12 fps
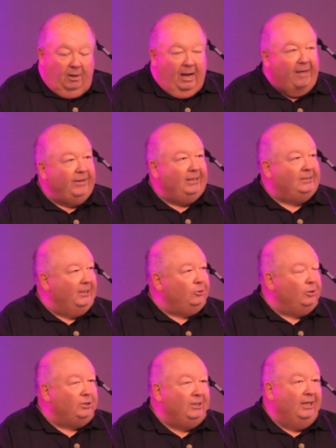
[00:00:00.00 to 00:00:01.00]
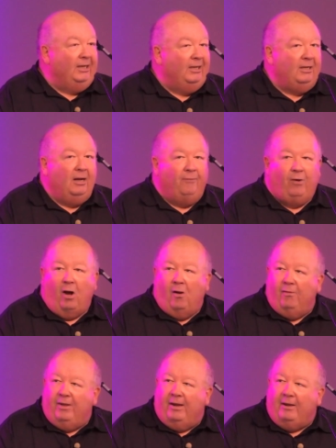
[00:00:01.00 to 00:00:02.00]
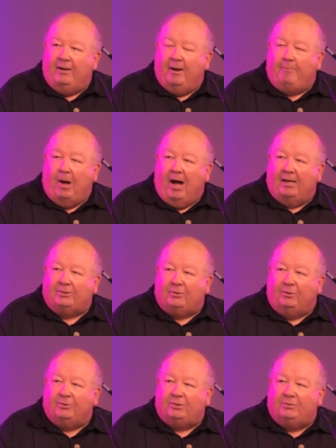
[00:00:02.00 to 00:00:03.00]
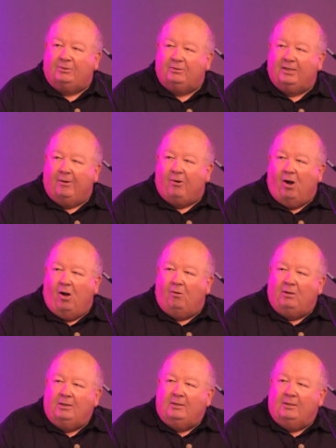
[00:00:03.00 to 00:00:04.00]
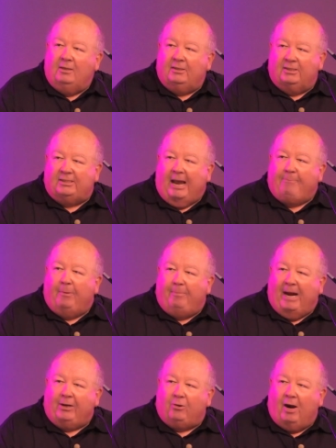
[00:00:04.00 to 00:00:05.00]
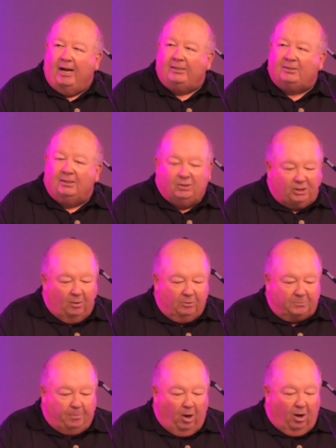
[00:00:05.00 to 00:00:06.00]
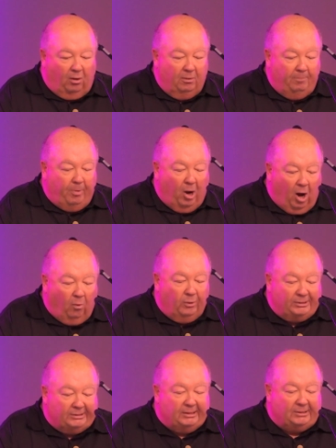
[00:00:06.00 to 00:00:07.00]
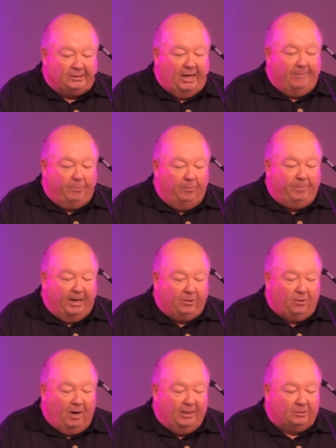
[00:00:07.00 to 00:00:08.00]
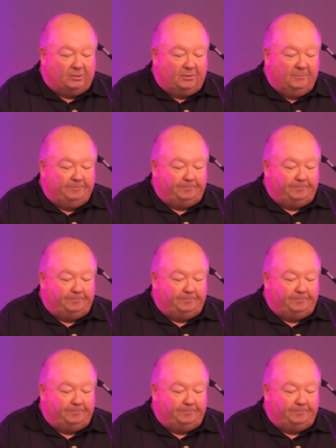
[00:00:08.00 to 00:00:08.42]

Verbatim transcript: I think it's interesting, of all the apostles, they were all discipled by Christ, and so was Paul. Paul was discipled by Christ.